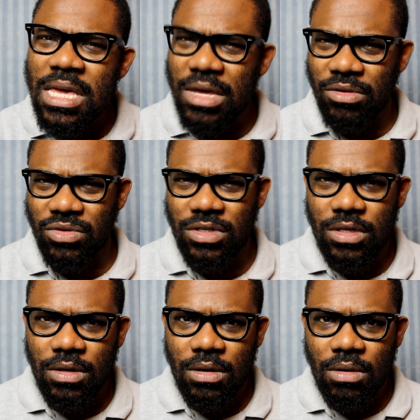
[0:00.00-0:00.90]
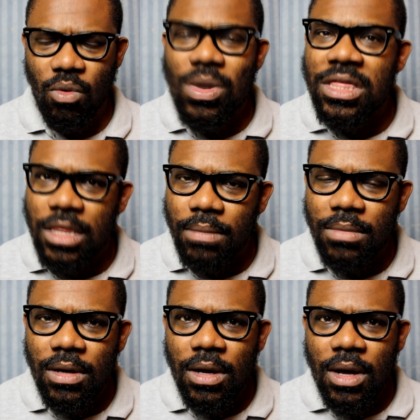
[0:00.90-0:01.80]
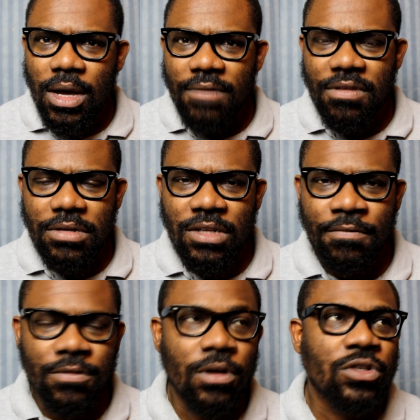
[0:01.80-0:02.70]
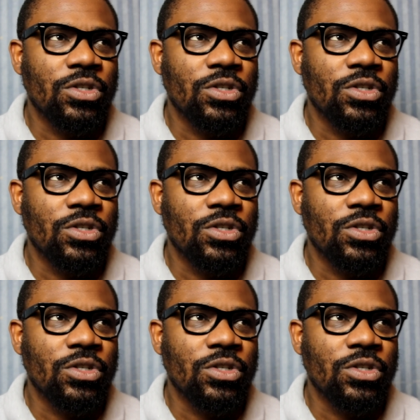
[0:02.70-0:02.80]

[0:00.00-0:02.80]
meals with him if there is nothing else?